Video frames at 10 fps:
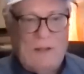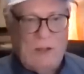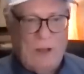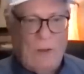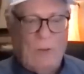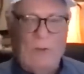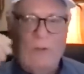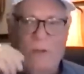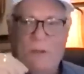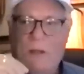you know,
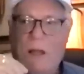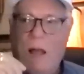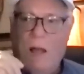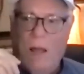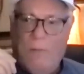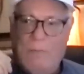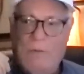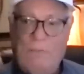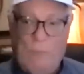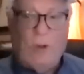
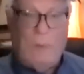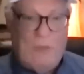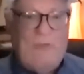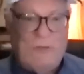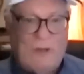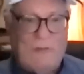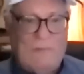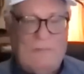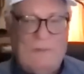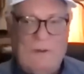for a mission.
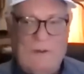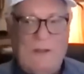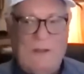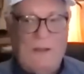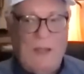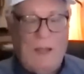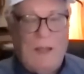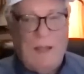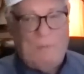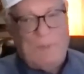
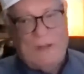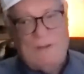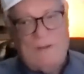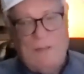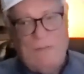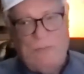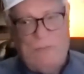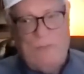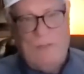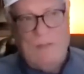But
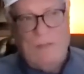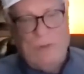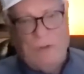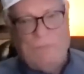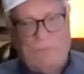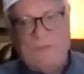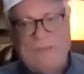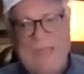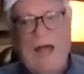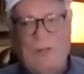their
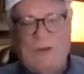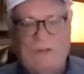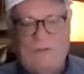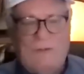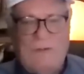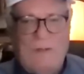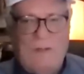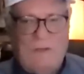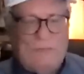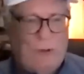physicalities
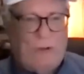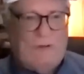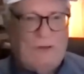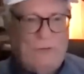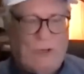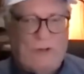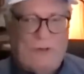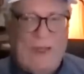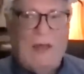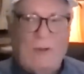started to shut
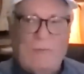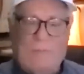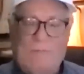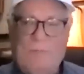down,